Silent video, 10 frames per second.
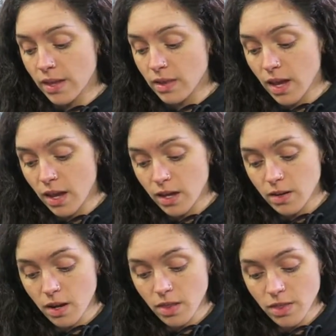And then
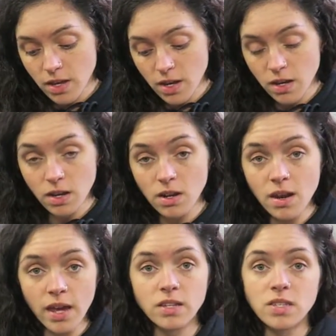the
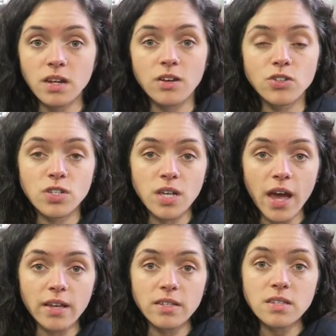next
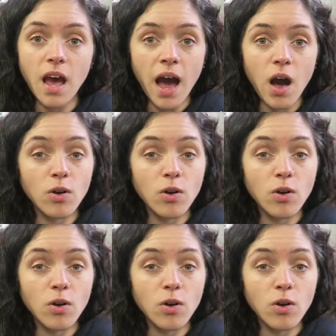exercise,